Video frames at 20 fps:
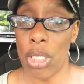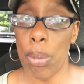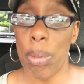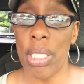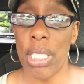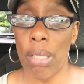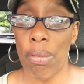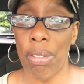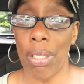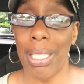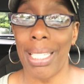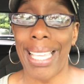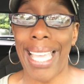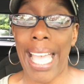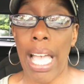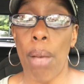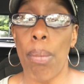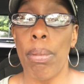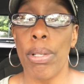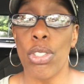specifically,
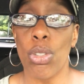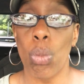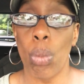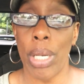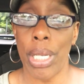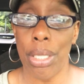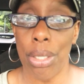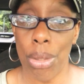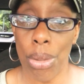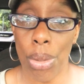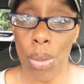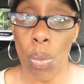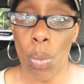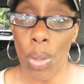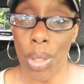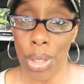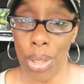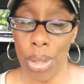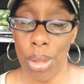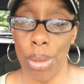how much weight do you
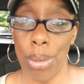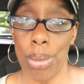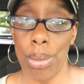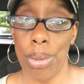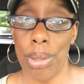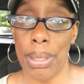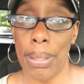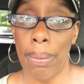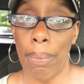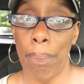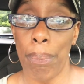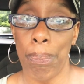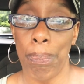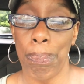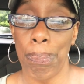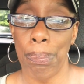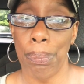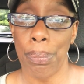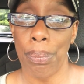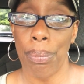want to lose?
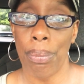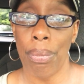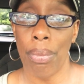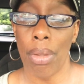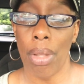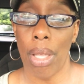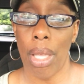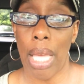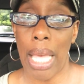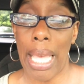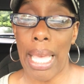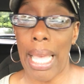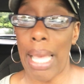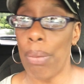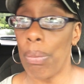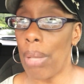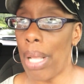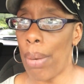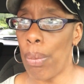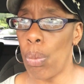
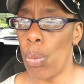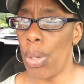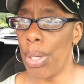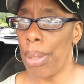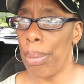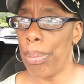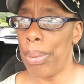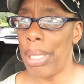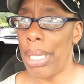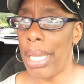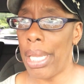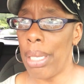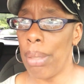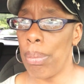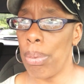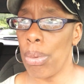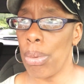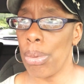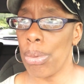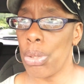I want to be
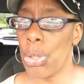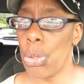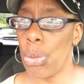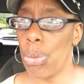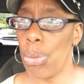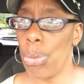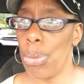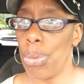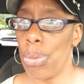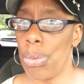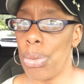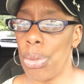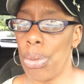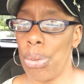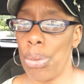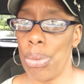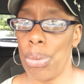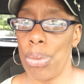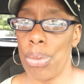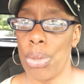able to
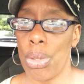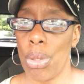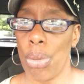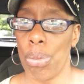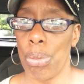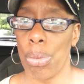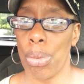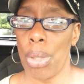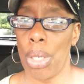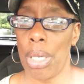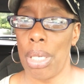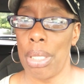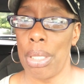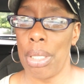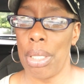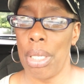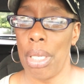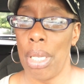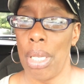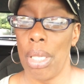
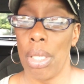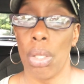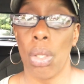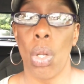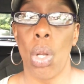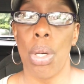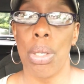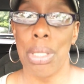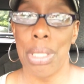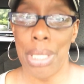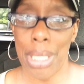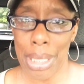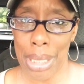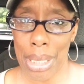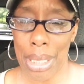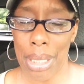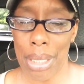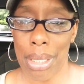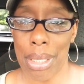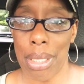run long
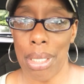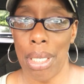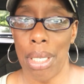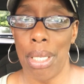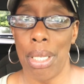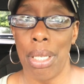distance.